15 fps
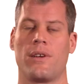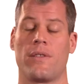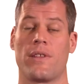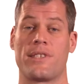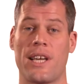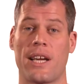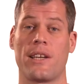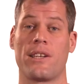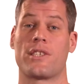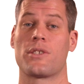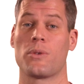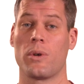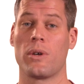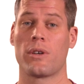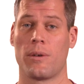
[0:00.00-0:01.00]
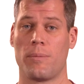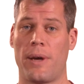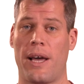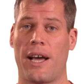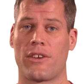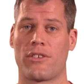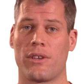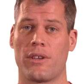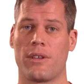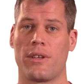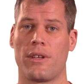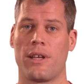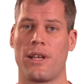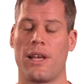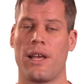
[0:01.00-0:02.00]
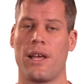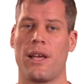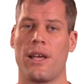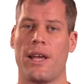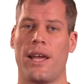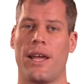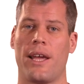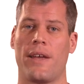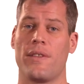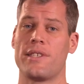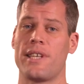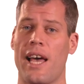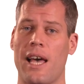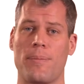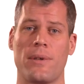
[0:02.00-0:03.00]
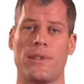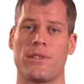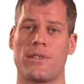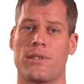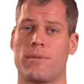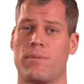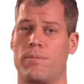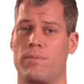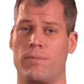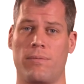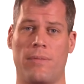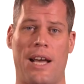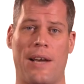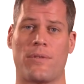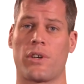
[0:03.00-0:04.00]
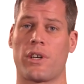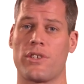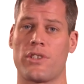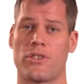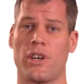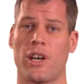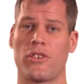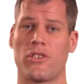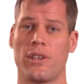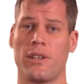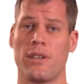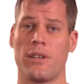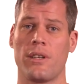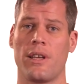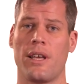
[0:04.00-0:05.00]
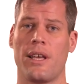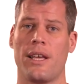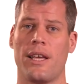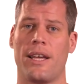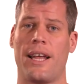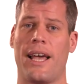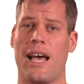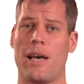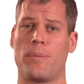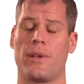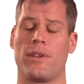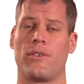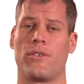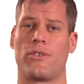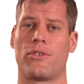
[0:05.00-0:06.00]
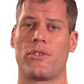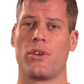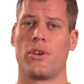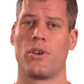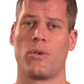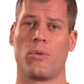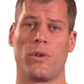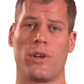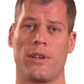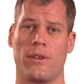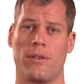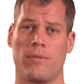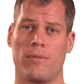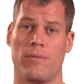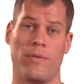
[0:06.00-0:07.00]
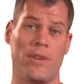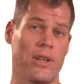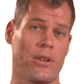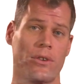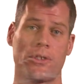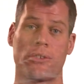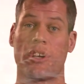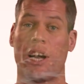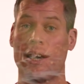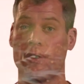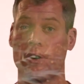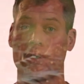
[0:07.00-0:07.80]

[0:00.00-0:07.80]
The second is soil compaction, and this happens after construction. It happens when vehicles drive